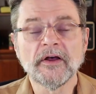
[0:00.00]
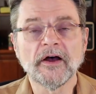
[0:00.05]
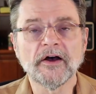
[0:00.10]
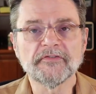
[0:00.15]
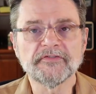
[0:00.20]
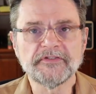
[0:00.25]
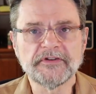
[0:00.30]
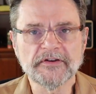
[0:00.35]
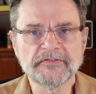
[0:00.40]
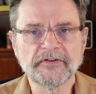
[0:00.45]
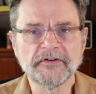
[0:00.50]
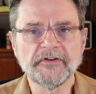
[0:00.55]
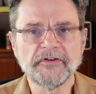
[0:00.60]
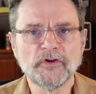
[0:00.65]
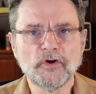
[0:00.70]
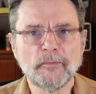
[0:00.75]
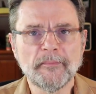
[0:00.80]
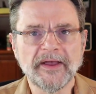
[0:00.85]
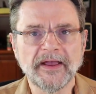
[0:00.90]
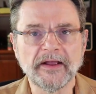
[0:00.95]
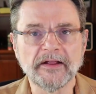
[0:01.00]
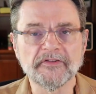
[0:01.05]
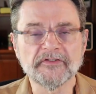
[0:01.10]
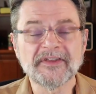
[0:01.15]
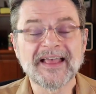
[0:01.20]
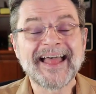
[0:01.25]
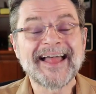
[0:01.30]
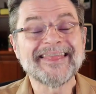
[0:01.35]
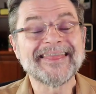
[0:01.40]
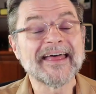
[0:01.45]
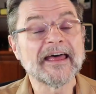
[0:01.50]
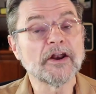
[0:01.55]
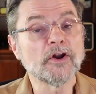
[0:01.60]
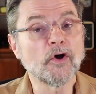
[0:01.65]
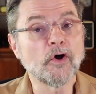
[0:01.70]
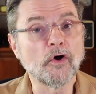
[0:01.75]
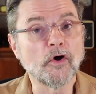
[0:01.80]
of different domains that